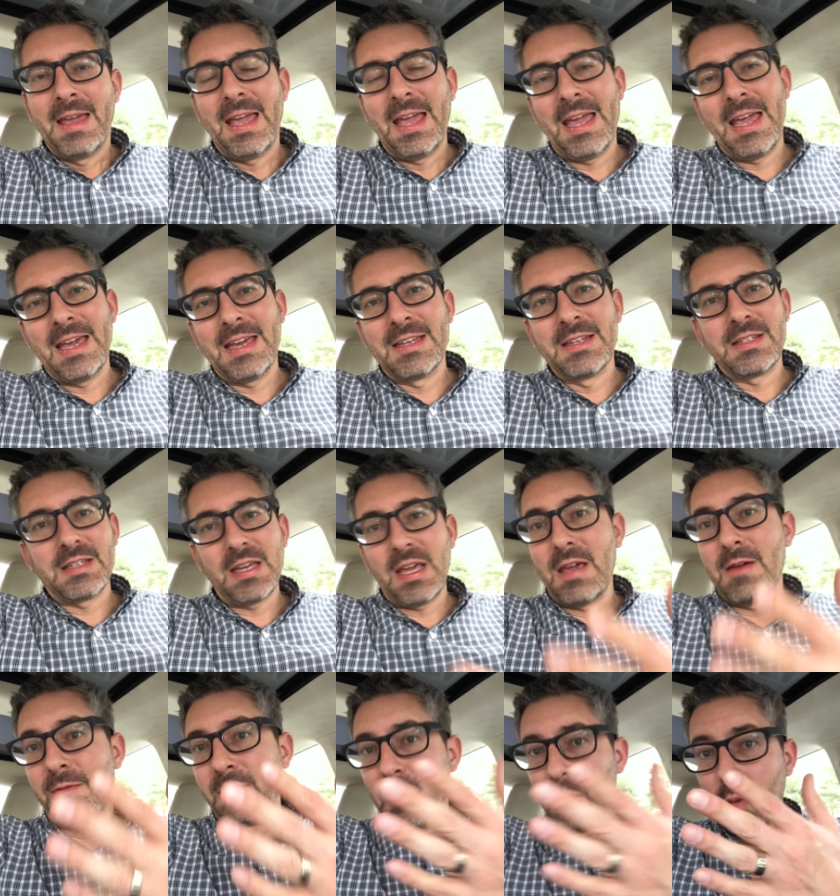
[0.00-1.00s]
and
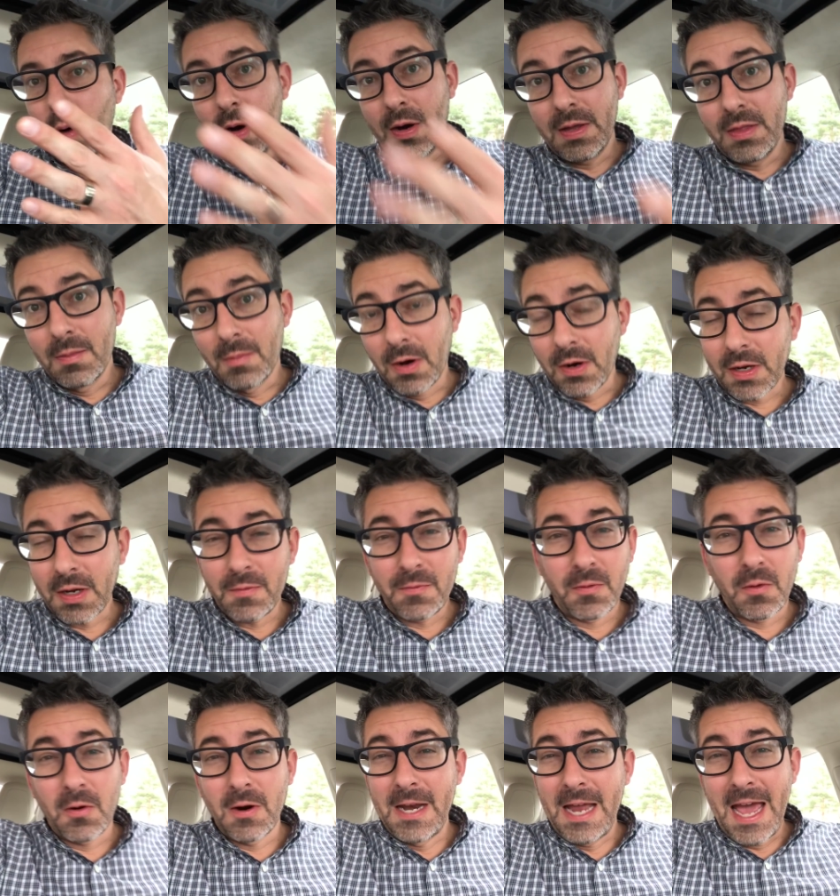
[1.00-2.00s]
if you are in the market
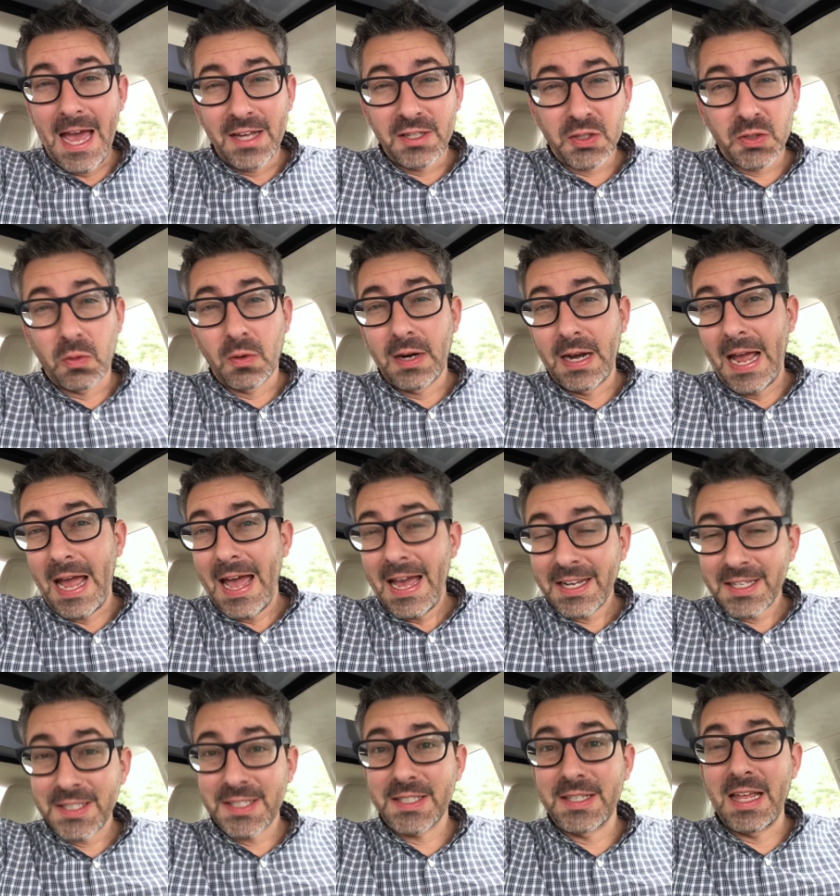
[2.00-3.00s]
for an S or an
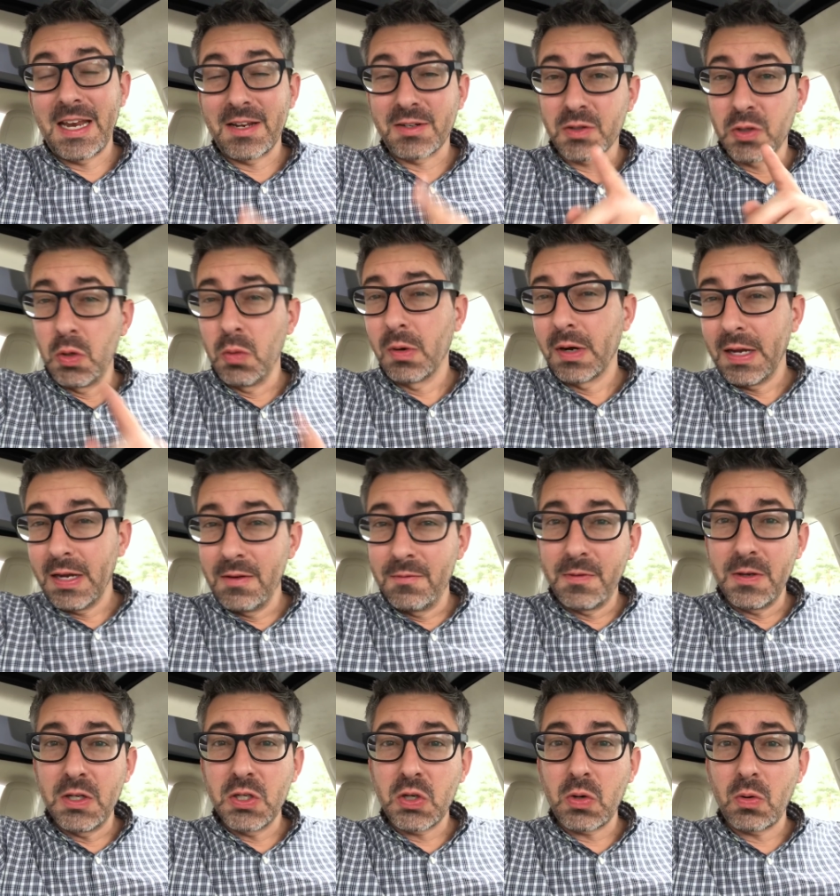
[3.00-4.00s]
X that is newer
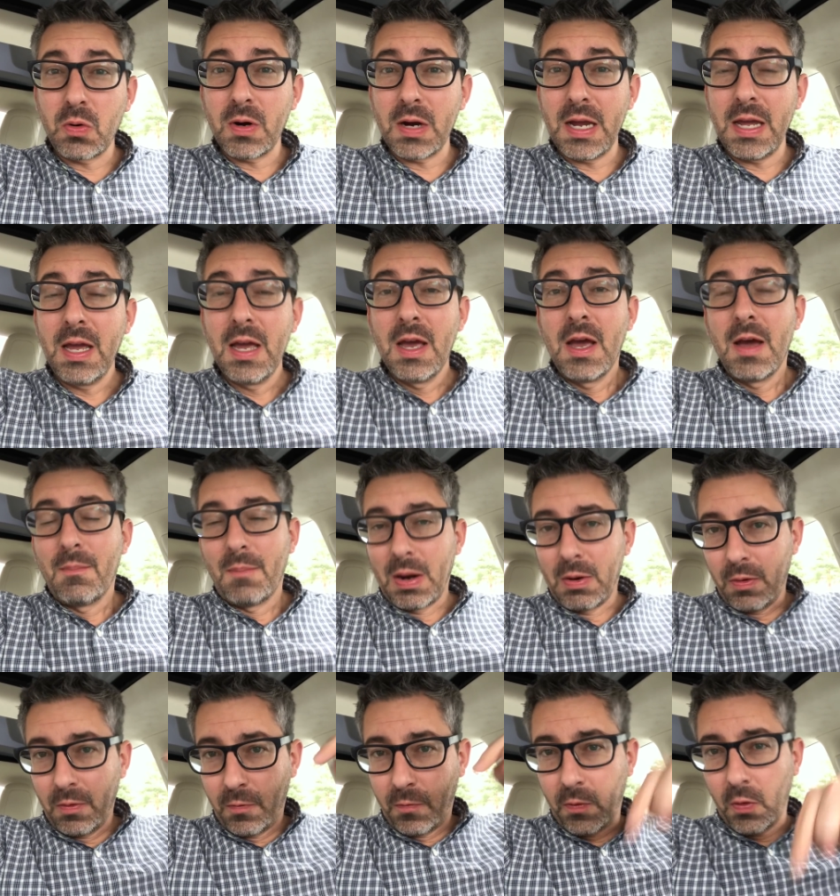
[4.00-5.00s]
inventory, my
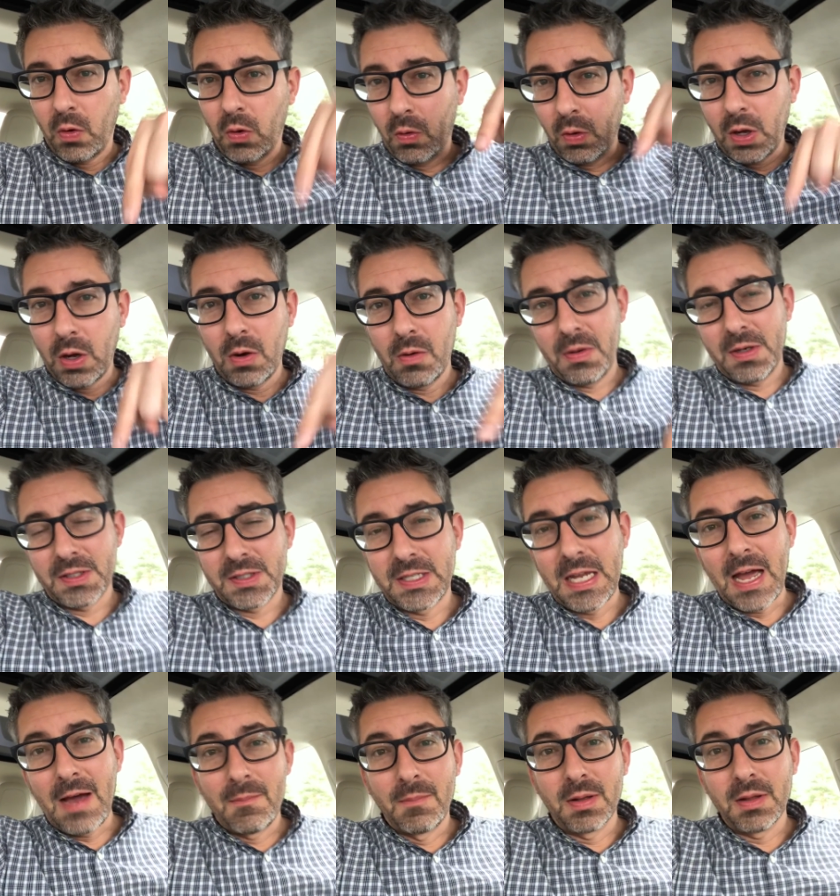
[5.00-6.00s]
referral code is
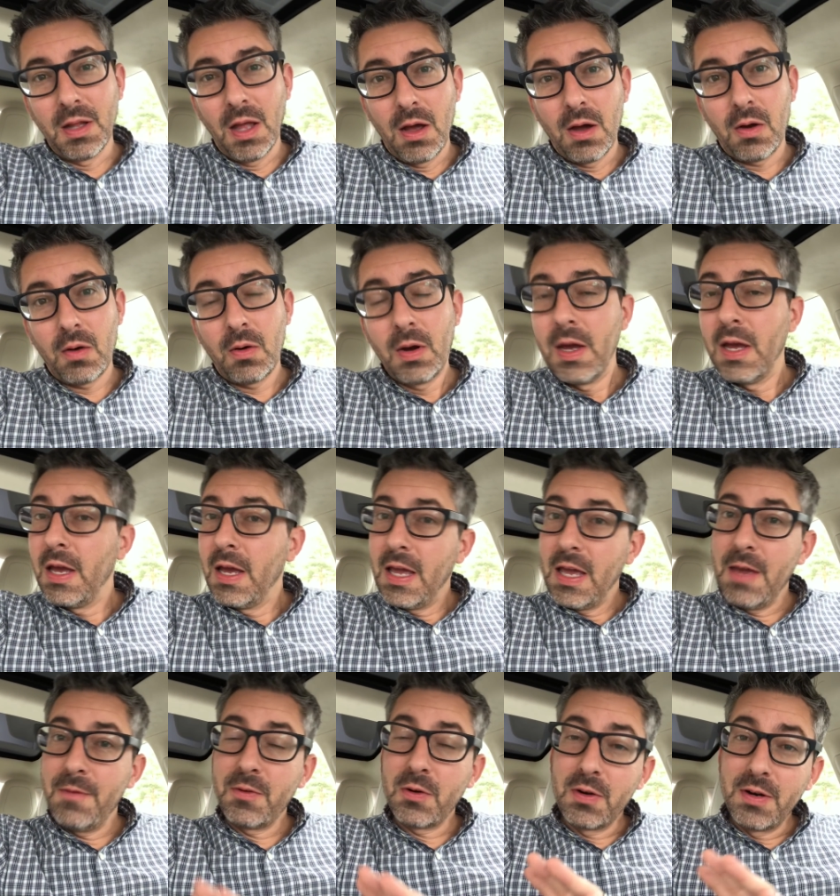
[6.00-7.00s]
down below.
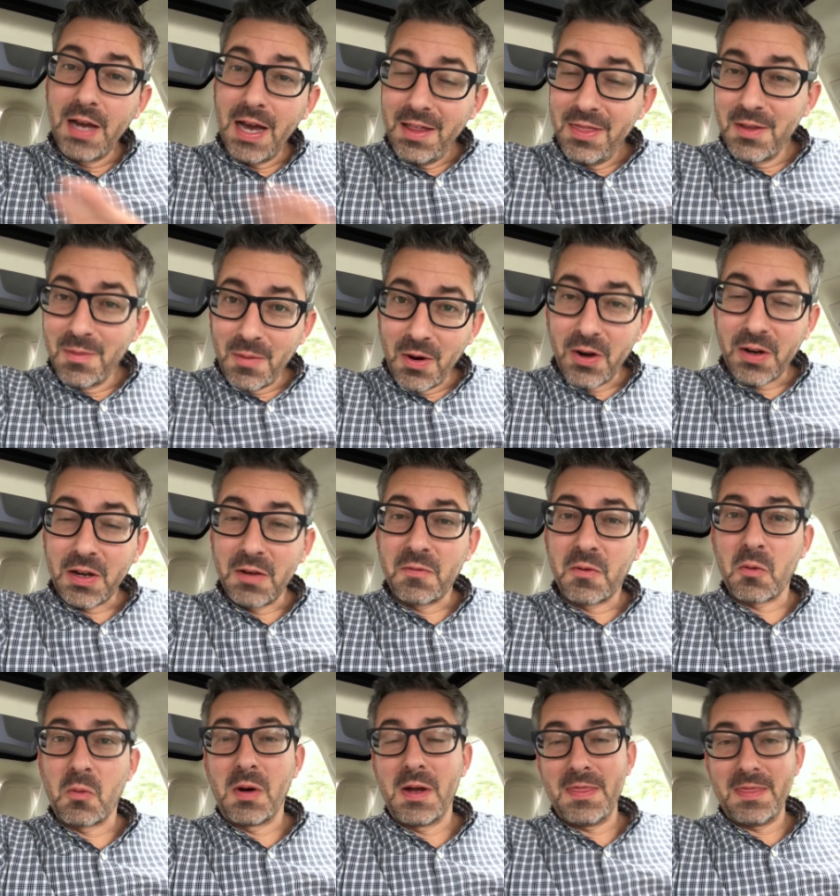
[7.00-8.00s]
If you're not in the market
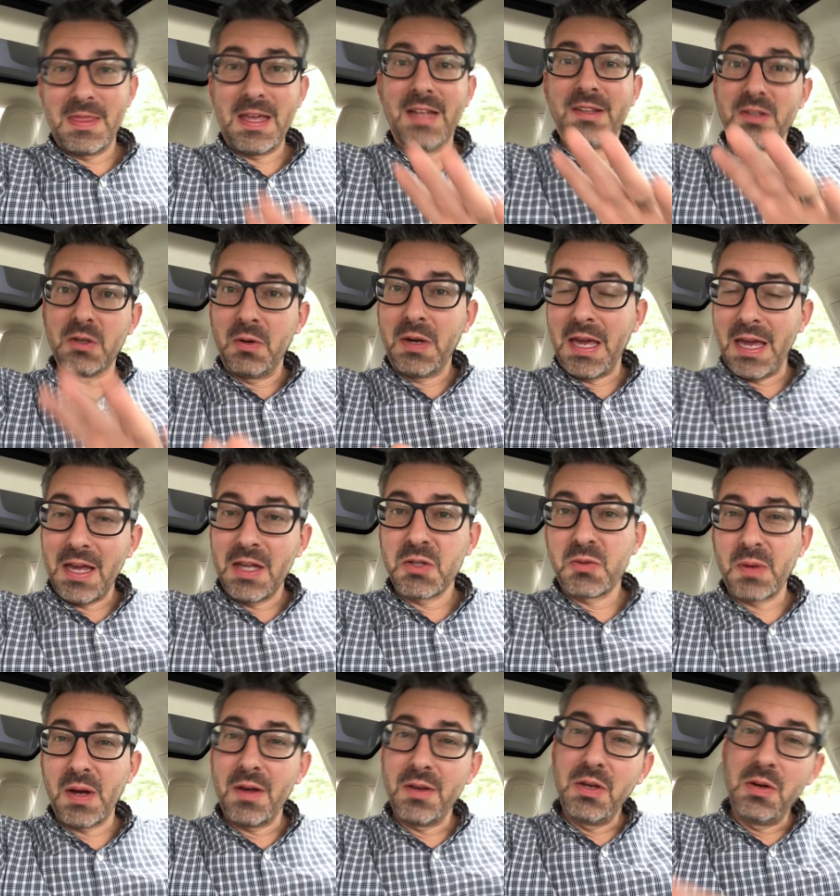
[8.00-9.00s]
for one, that's okay
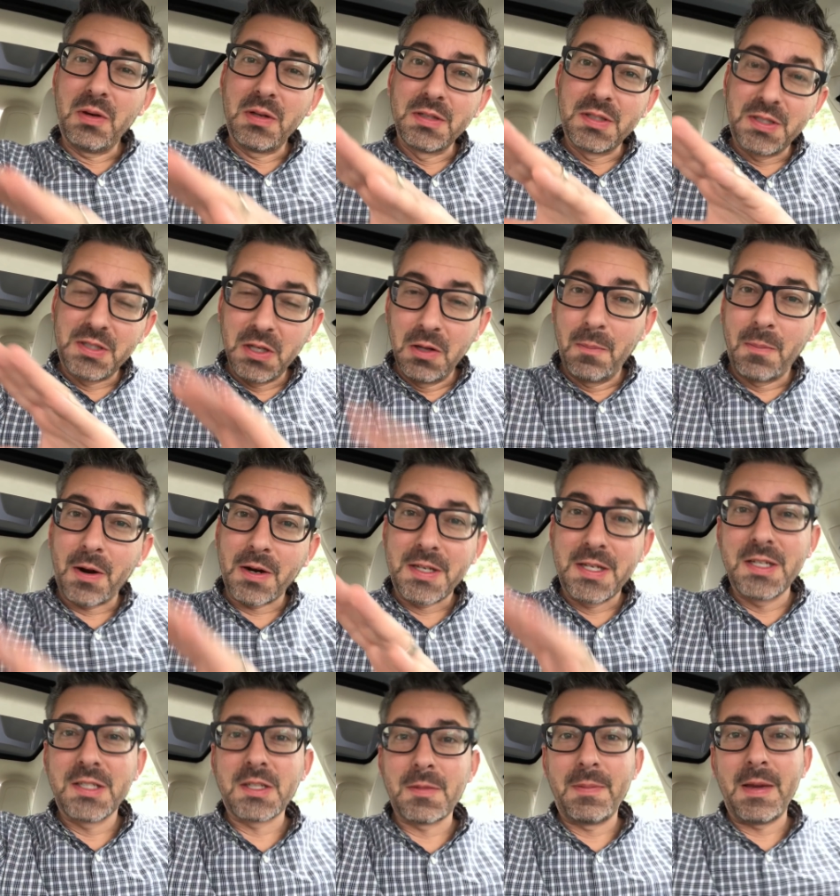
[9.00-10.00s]
as well. You can still
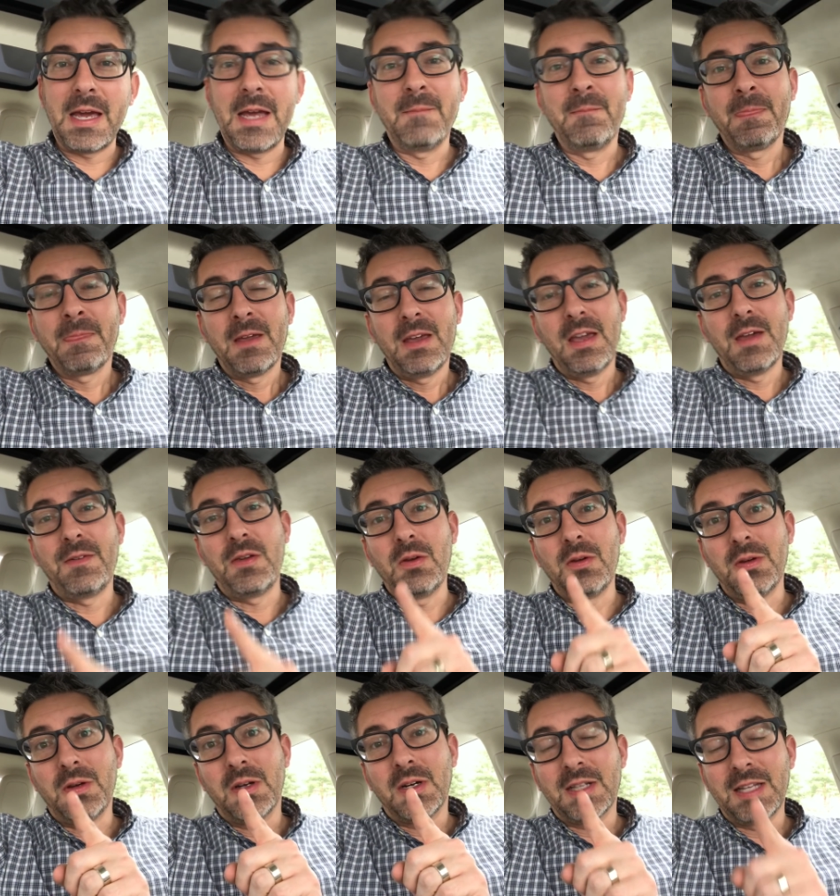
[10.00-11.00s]
participate. If
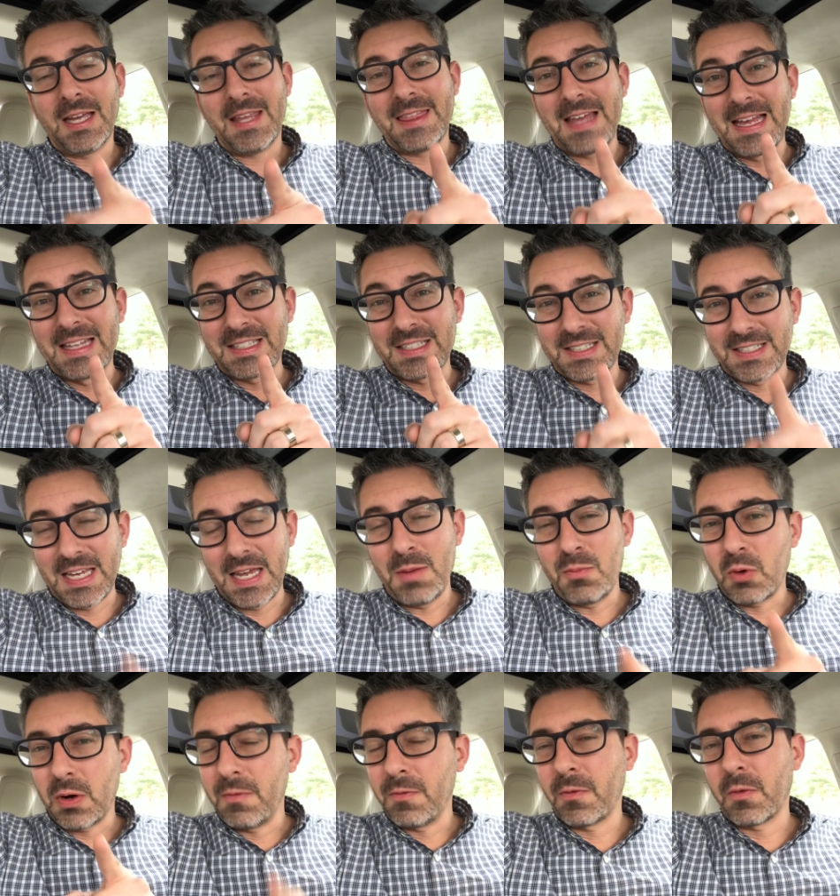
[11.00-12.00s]
you click that
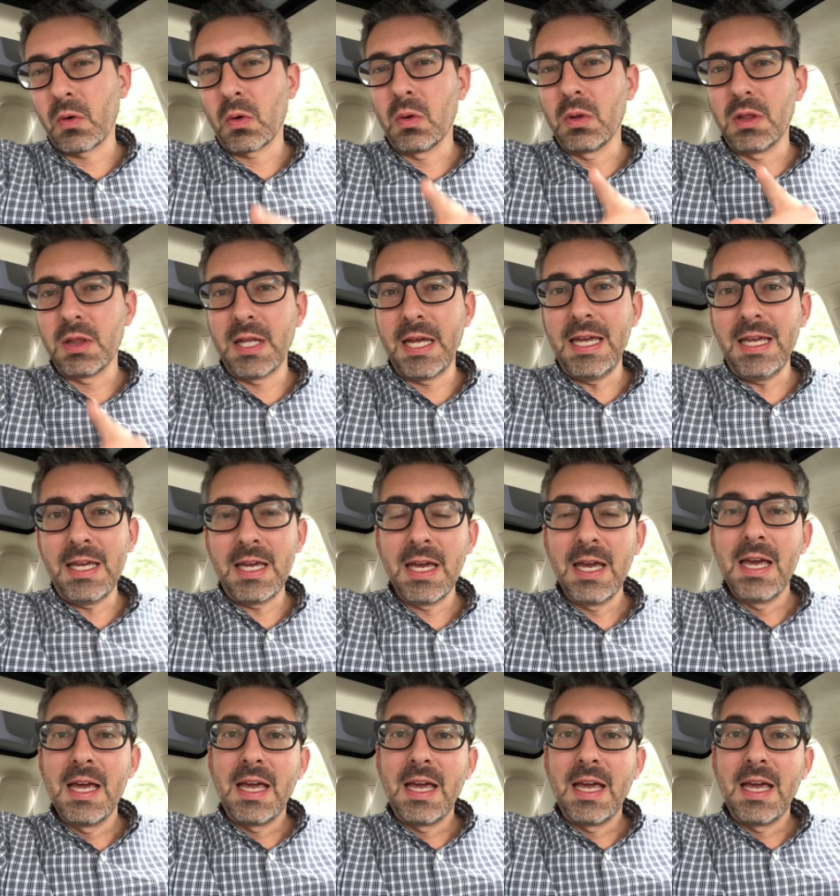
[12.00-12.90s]
same referral link